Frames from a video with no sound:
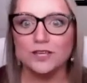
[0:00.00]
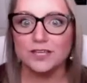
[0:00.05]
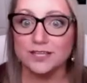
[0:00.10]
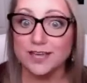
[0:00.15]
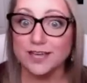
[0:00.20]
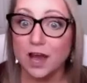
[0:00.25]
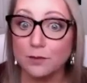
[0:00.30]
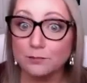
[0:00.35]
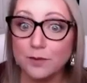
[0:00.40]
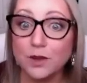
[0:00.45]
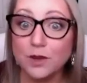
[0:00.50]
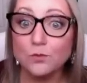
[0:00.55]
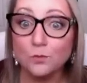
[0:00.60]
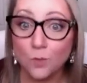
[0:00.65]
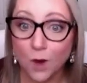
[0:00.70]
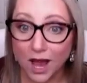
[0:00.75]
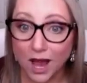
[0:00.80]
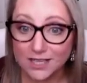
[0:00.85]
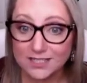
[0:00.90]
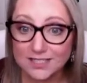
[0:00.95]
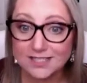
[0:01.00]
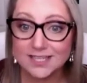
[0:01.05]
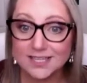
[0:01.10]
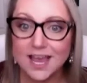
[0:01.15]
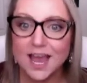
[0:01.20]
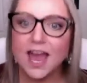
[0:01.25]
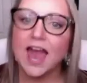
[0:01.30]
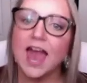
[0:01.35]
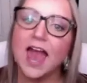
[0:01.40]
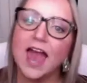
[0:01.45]
We can count by
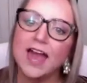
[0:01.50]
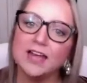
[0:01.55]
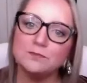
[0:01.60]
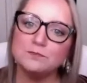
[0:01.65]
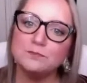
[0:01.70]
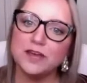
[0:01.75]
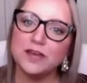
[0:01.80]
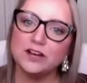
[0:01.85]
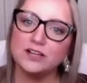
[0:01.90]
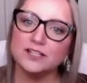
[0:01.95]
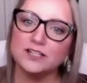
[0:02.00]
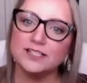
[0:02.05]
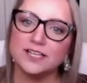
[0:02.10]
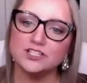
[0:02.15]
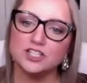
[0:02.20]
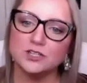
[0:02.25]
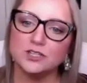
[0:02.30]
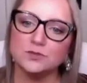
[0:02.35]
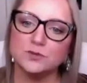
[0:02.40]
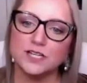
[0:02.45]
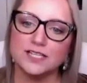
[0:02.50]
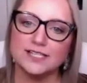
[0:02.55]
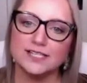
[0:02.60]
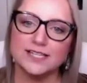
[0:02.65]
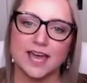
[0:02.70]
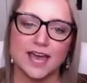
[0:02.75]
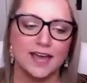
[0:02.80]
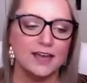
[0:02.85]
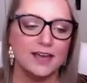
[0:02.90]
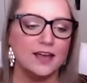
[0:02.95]
ones. And parents, I just want
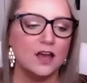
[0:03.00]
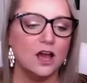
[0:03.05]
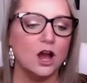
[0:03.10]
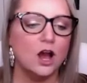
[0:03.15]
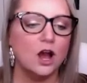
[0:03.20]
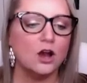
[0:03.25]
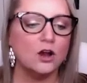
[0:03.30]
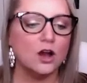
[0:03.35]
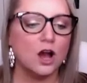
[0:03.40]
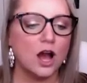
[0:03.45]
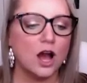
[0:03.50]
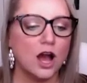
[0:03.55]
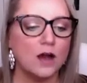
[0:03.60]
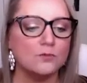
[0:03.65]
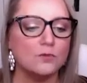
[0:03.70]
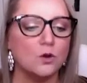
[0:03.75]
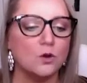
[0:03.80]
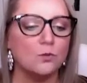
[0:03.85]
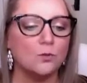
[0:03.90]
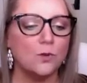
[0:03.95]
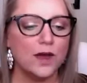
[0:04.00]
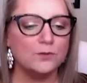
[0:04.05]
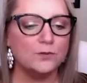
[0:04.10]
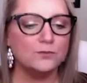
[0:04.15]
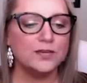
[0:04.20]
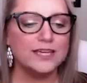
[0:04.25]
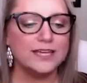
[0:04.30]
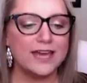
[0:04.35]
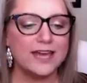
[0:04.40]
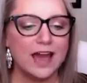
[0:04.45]
to say,
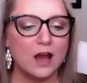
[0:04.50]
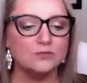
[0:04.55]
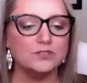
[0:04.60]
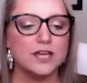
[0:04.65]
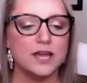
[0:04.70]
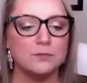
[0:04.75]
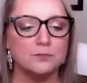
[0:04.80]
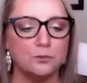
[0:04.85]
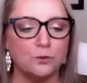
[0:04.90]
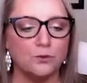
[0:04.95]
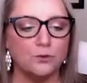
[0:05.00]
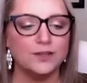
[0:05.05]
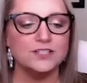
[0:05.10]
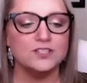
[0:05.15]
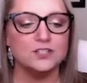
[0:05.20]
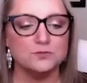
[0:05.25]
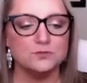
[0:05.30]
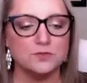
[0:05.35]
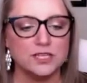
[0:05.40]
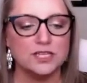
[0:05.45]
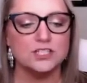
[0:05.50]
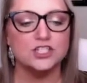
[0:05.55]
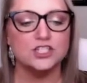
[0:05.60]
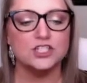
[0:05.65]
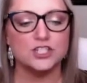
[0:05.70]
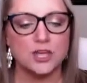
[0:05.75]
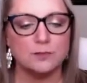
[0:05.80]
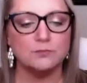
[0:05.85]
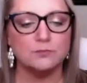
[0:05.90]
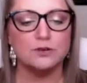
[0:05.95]
when we count and point to
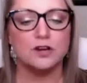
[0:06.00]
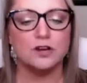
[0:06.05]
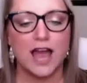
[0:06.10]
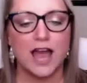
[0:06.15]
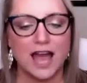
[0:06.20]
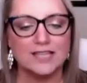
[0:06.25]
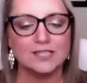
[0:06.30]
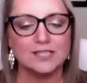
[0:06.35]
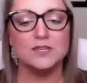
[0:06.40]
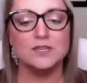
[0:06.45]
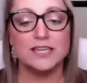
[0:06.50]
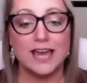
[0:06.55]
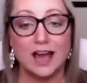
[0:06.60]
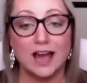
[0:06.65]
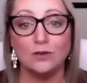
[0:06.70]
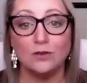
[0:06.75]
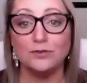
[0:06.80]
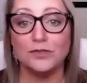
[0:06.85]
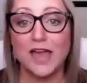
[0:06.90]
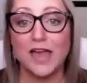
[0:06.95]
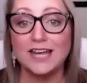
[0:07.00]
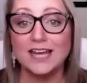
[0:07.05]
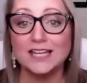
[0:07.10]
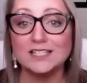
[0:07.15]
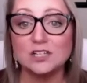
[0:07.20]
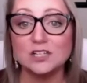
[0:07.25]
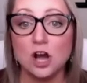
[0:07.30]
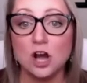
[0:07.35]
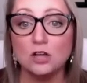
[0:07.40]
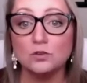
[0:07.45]
each number as we count, that
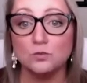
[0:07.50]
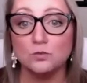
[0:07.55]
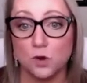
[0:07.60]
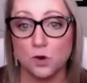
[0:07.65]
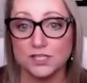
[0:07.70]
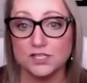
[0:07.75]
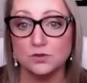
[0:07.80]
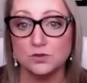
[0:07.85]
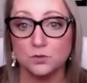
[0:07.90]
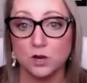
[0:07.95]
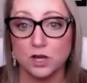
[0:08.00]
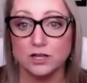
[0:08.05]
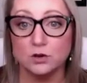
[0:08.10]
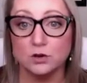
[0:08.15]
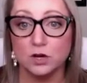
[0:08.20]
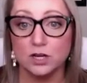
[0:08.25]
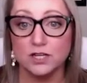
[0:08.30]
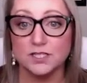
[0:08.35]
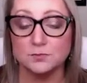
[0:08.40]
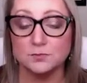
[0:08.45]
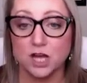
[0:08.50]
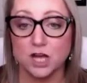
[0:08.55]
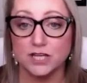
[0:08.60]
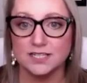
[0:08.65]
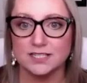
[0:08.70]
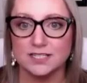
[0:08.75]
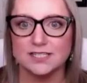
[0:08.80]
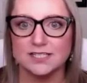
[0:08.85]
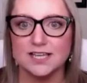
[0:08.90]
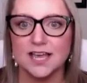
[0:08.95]
is called one-to-one
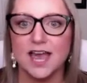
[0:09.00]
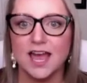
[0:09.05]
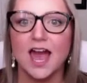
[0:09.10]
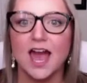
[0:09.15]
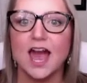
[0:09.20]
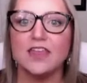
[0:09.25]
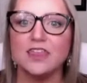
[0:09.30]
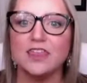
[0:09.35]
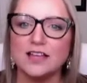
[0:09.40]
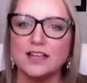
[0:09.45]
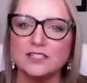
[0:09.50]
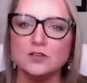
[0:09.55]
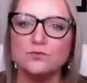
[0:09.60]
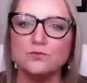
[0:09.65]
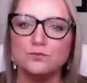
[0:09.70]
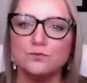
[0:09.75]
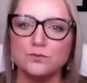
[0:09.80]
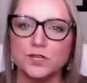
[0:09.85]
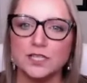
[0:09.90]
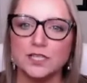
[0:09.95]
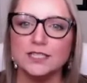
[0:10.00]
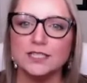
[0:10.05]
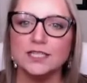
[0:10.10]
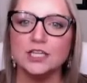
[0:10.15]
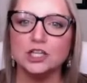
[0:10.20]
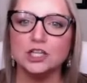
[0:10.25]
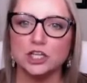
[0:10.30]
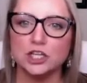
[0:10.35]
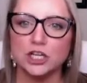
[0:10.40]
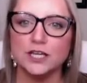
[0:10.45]
correspondence. And that's a
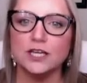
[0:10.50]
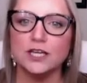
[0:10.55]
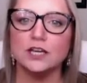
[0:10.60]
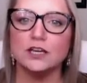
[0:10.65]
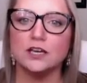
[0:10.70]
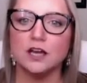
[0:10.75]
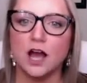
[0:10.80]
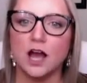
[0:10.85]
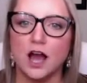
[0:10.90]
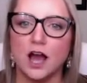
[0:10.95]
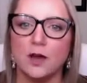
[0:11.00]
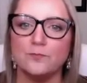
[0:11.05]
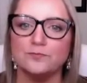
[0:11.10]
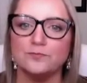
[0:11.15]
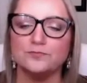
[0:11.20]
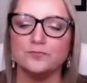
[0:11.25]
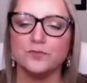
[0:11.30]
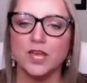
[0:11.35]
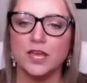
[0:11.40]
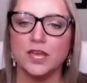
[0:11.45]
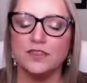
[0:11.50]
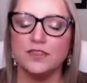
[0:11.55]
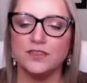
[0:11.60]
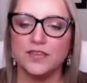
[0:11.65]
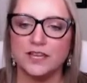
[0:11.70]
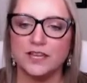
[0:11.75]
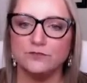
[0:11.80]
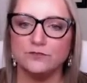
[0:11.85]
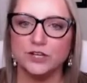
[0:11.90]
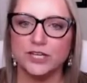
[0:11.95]
really good
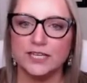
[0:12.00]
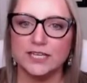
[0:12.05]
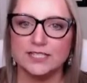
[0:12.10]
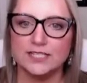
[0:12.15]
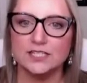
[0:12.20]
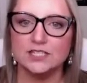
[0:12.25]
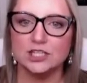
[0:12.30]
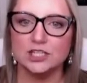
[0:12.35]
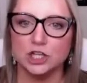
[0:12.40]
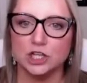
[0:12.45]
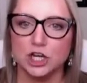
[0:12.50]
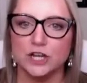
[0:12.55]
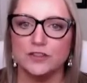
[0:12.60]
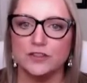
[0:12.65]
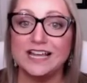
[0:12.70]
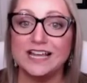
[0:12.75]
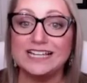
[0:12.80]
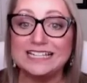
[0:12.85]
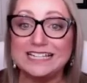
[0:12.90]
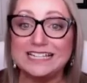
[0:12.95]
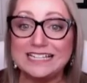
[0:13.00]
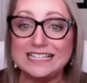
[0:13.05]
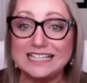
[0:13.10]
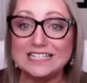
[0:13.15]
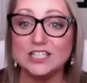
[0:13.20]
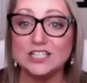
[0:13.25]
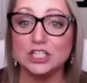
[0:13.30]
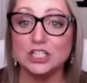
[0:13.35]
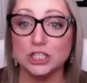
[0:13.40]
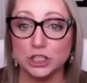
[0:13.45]
thing for kids to learn. They
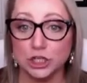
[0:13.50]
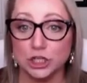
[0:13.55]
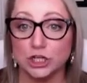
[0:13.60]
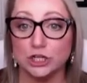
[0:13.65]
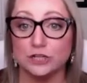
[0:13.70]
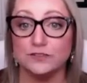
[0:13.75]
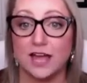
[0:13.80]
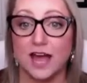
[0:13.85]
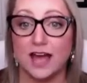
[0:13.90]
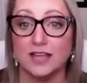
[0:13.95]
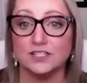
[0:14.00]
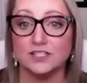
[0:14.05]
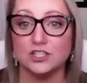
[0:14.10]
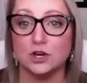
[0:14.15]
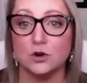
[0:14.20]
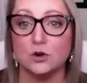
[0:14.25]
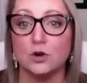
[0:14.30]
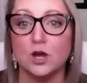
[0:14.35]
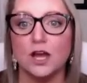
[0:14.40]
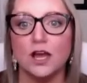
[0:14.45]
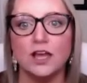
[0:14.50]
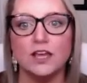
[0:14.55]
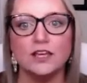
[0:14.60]
need to learn that. So